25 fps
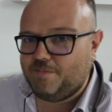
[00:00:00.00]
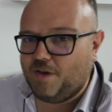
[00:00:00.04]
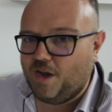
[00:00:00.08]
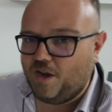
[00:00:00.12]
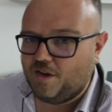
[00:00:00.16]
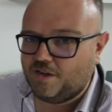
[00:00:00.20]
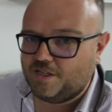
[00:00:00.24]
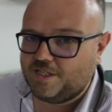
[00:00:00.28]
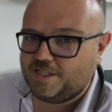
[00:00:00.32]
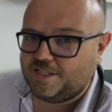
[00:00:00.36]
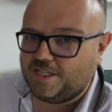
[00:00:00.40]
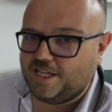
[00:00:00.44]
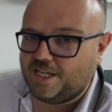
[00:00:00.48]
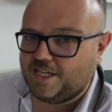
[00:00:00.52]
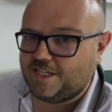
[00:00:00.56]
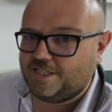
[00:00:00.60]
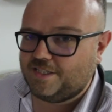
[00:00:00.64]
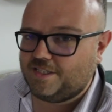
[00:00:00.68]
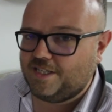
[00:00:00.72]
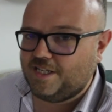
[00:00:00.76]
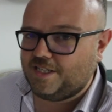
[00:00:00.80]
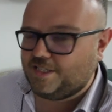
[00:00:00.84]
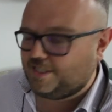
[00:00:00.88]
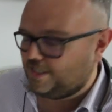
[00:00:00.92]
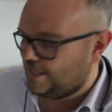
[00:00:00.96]
Mark
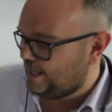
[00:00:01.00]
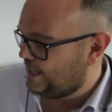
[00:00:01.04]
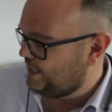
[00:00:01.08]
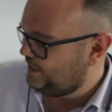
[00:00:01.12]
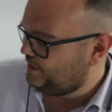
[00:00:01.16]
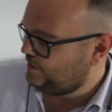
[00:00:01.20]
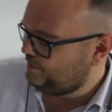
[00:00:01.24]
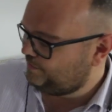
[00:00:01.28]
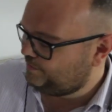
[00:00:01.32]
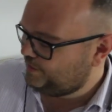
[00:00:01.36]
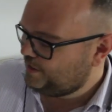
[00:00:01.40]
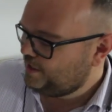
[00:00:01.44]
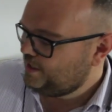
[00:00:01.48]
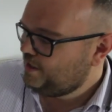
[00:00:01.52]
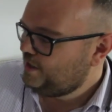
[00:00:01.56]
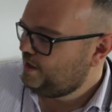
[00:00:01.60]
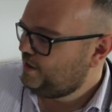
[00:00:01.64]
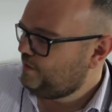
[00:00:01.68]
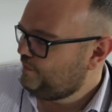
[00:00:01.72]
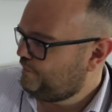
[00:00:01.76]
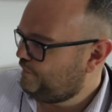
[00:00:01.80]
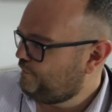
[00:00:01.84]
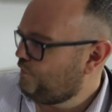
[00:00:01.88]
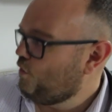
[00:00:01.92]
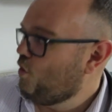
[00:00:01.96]
6, this kind of
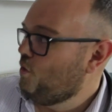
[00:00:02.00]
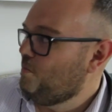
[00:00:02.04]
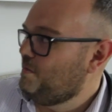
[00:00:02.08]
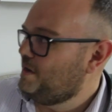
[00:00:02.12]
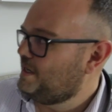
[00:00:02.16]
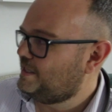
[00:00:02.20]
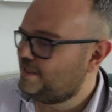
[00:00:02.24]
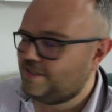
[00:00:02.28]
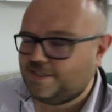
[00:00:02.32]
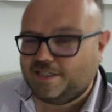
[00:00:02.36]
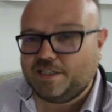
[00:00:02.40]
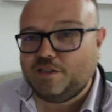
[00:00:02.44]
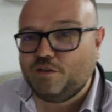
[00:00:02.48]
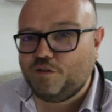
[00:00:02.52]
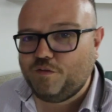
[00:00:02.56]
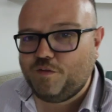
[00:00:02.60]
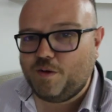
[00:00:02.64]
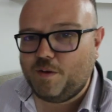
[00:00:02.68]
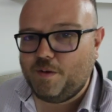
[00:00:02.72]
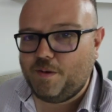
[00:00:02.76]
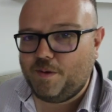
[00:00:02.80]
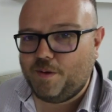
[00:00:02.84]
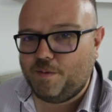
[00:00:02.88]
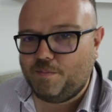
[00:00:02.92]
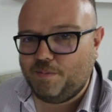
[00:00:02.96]
former
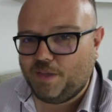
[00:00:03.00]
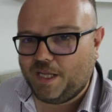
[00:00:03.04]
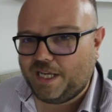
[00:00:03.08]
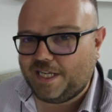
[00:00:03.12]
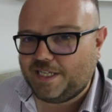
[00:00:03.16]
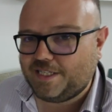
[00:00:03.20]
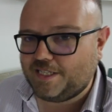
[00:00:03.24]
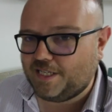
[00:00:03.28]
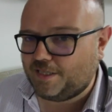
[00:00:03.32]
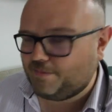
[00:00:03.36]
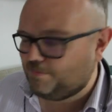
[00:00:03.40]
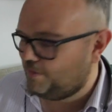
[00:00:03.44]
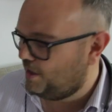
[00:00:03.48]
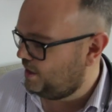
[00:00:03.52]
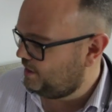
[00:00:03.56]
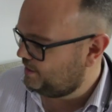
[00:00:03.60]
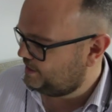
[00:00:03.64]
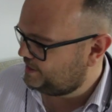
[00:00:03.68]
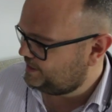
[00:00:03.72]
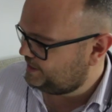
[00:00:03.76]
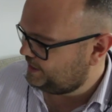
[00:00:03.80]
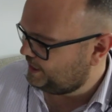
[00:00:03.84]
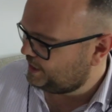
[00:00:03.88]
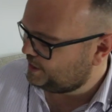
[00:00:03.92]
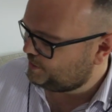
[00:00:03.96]
silver plated
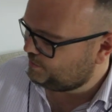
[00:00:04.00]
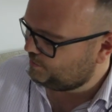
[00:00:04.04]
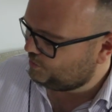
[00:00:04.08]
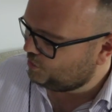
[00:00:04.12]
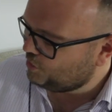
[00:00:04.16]
Mark 6